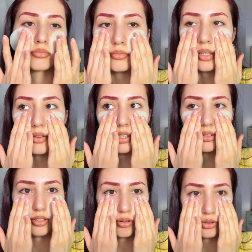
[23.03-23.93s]
And these
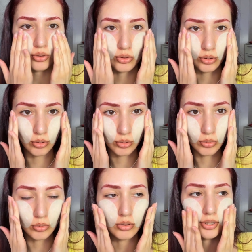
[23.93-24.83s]
are also so
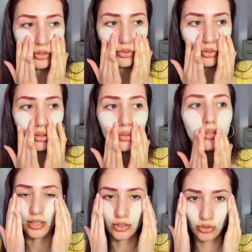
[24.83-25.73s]
cooling, so
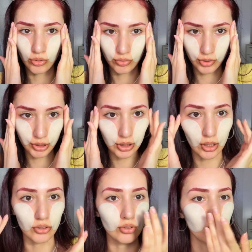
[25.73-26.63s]
that's also very
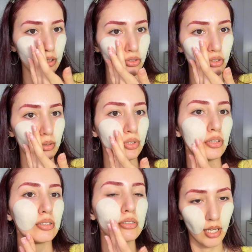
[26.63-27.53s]
nice during
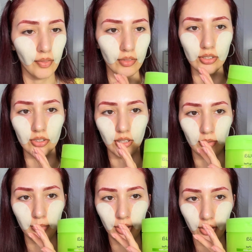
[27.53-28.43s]
summer. And these are
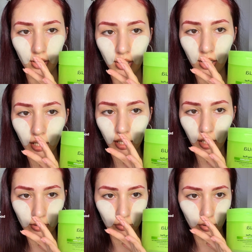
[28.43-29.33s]
by
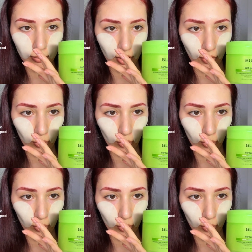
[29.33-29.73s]
Anua, by the